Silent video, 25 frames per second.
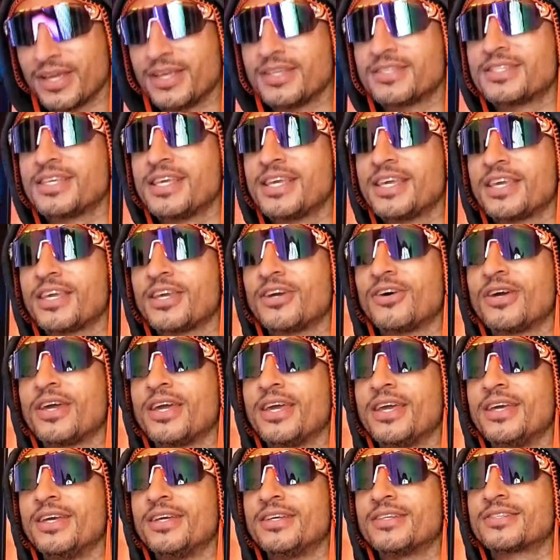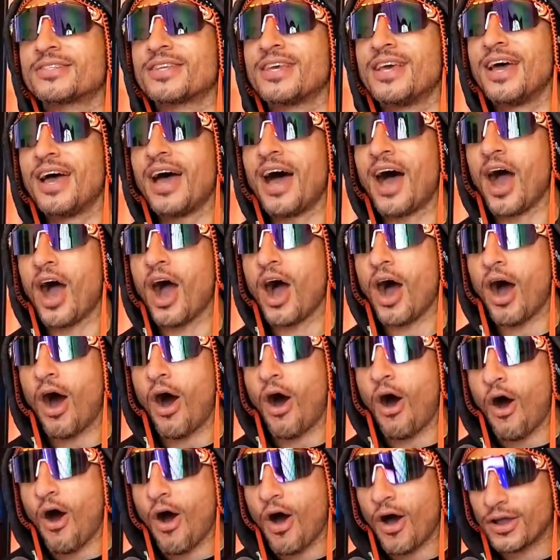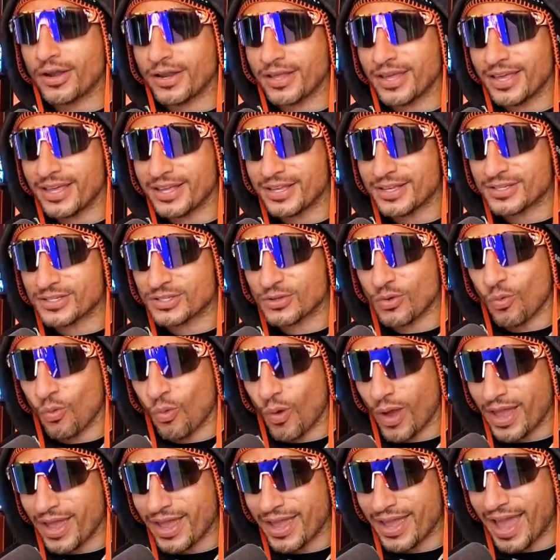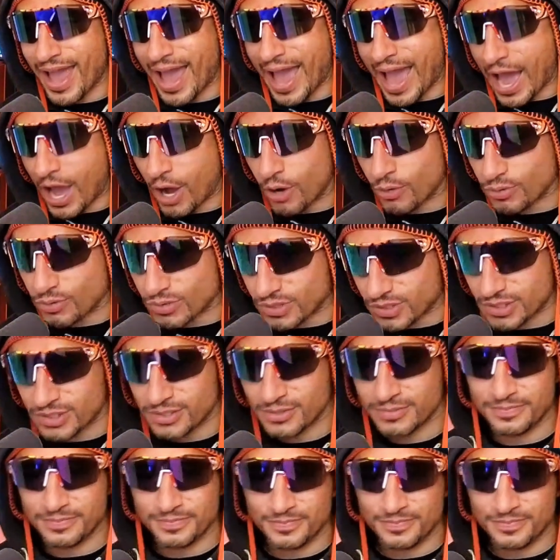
Ezekiel is on his way out.